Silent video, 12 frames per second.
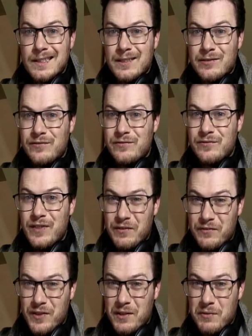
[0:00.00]
A
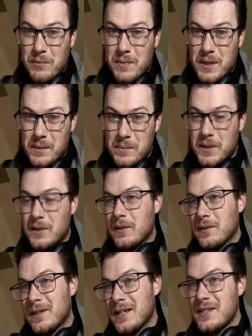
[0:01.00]
fifth of a millimeter.
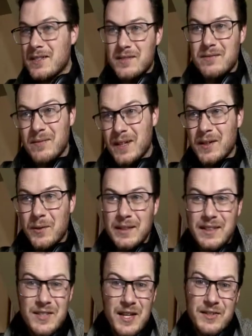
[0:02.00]
That's, you know, at
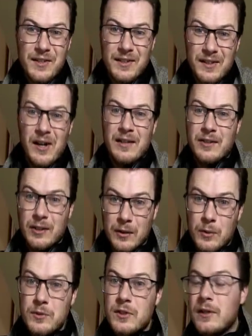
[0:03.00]
least that's a lot
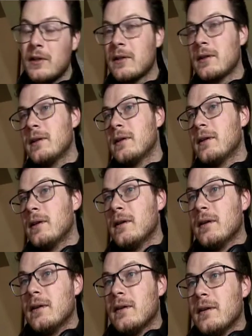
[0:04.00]
closer
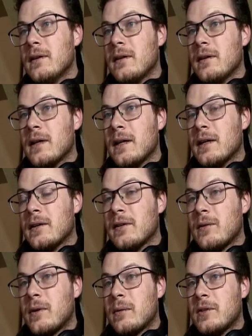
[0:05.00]

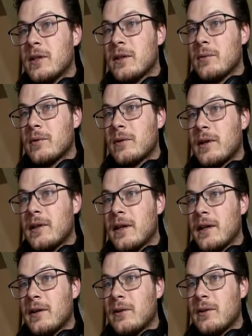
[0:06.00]
than what I'm dealing with right
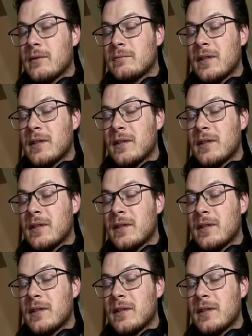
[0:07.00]
now.